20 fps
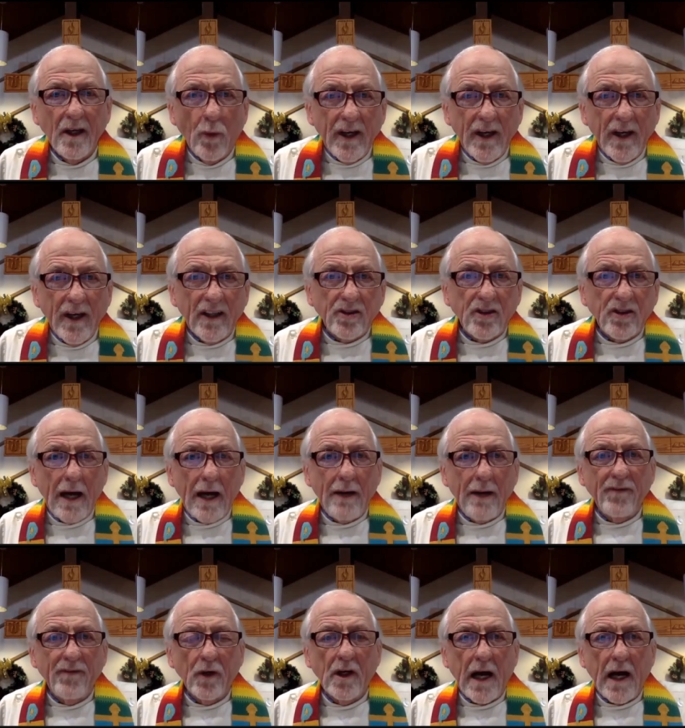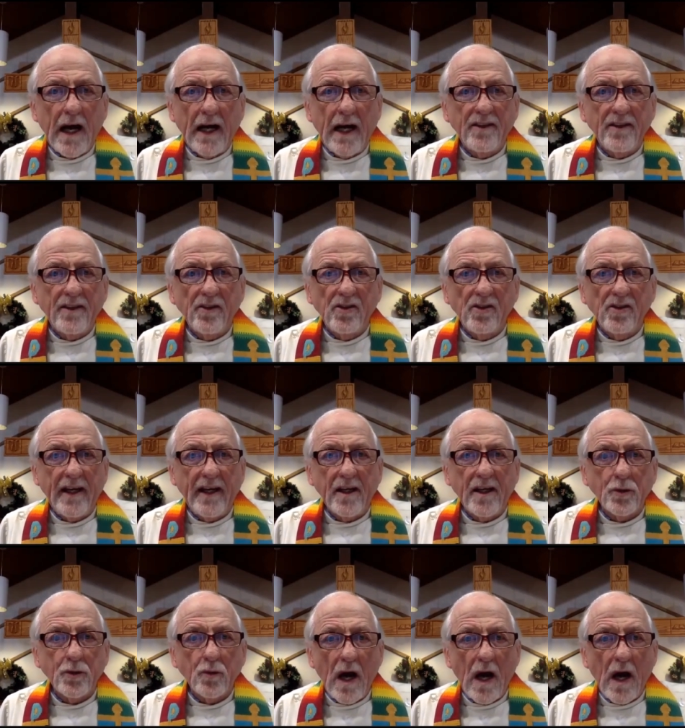when it's time for God to set
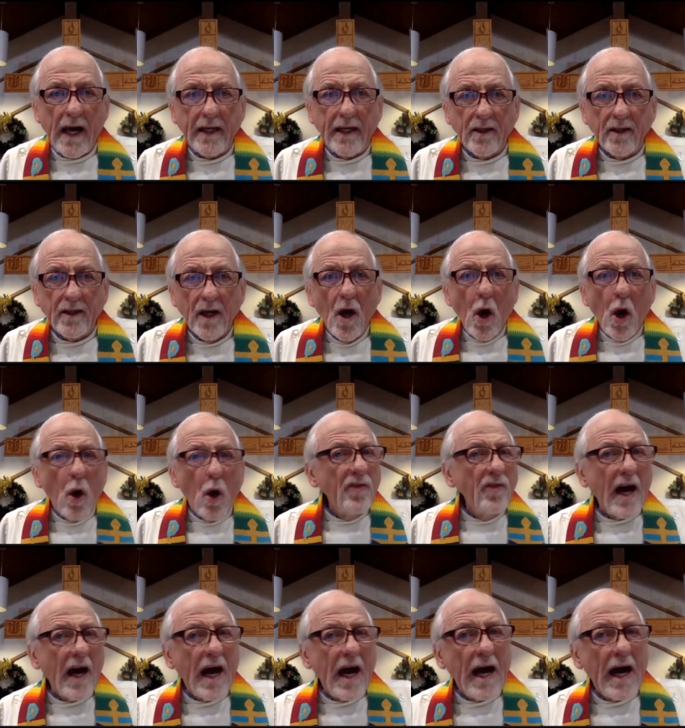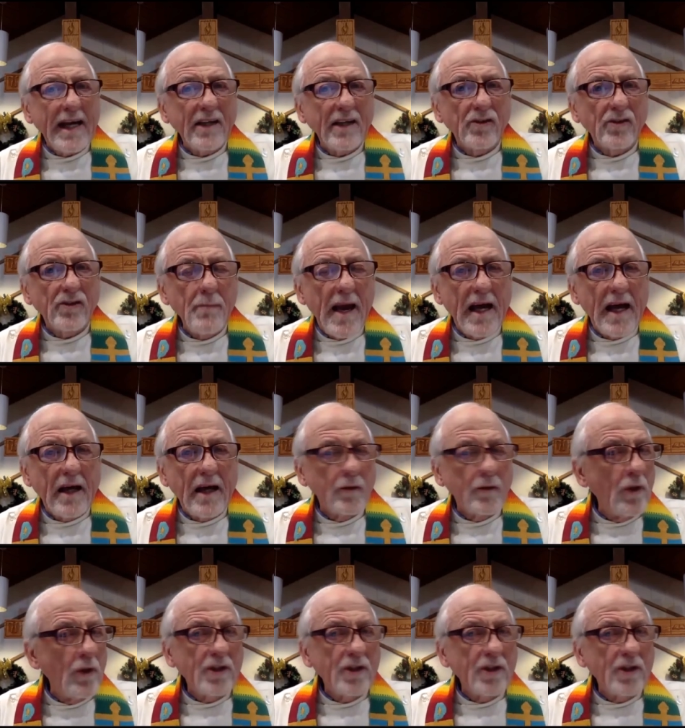us right on the highest mountain,